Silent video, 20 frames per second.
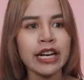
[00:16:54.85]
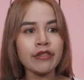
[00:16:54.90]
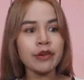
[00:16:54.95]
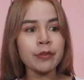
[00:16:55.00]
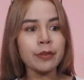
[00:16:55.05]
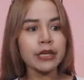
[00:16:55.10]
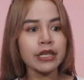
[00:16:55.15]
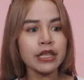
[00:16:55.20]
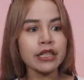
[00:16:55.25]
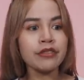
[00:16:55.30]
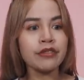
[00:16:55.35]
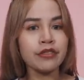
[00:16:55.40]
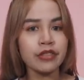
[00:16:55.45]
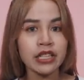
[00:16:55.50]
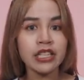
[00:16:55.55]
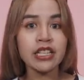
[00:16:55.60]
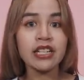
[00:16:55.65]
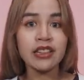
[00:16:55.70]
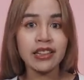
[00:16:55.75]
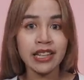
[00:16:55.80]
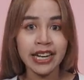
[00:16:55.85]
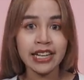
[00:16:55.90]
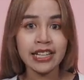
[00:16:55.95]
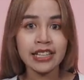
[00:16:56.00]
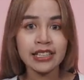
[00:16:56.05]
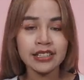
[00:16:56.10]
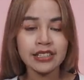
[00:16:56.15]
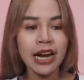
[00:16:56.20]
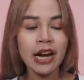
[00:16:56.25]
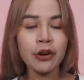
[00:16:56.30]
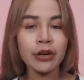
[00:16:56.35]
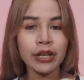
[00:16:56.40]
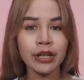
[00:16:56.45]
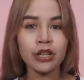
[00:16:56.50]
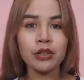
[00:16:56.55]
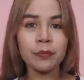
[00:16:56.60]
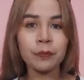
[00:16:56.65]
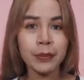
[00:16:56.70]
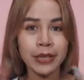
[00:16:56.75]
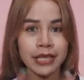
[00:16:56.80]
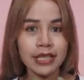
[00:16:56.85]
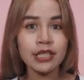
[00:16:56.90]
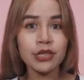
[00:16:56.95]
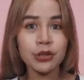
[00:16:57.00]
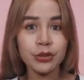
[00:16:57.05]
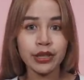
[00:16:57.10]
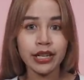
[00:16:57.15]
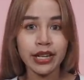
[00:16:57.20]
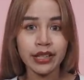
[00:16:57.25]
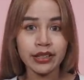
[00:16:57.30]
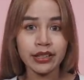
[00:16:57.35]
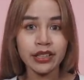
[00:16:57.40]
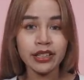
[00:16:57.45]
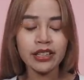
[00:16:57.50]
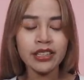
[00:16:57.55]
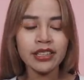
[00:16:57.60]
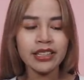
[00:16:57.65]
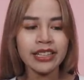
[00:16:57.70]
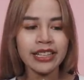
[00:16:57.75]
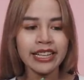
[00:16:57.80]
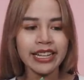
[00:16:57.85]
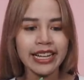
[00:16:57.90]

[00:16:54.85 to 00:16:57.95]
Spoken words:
everybody really liked how it pieced together.